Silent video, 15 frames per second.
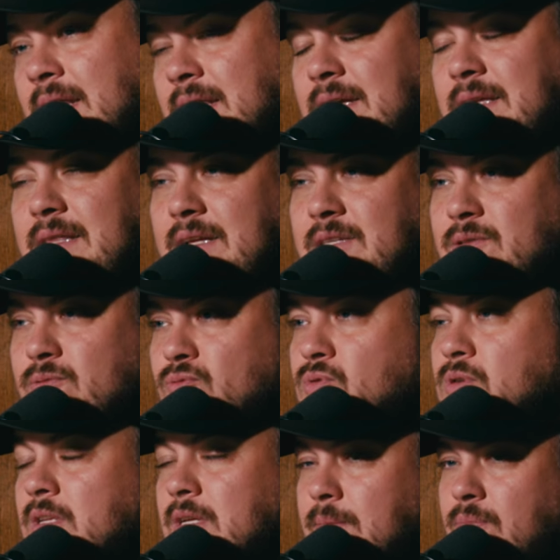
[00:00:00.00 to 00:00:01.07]
think that's
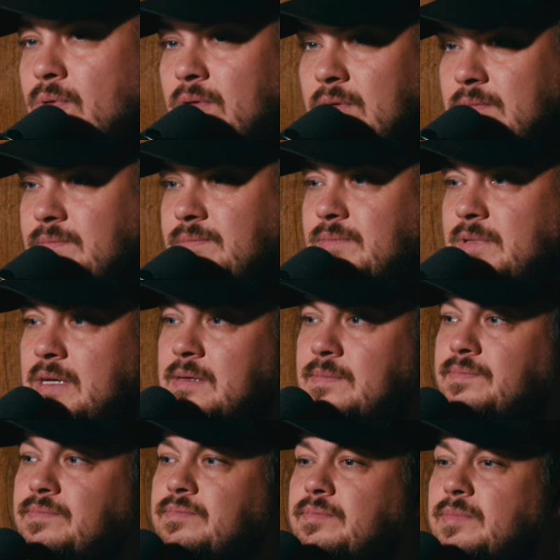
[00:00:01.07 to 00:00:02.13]
really important,
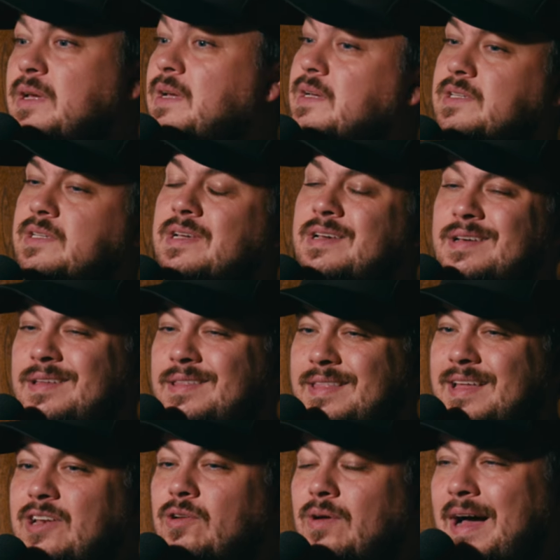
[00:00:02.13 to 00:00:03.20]
because
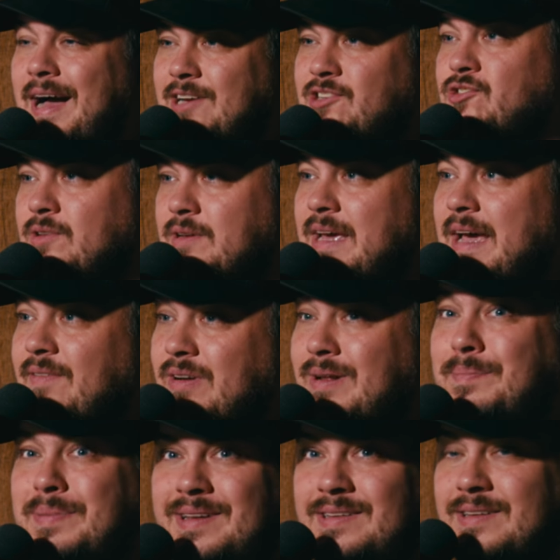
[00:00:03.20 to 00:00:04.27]
then you'll actually have an
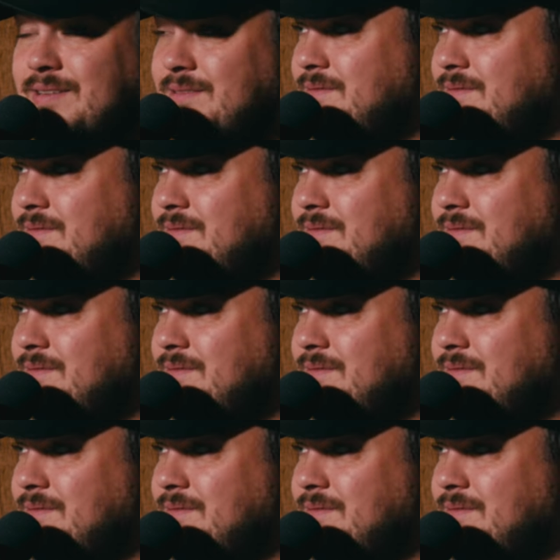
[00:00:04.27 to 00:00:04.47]
opinion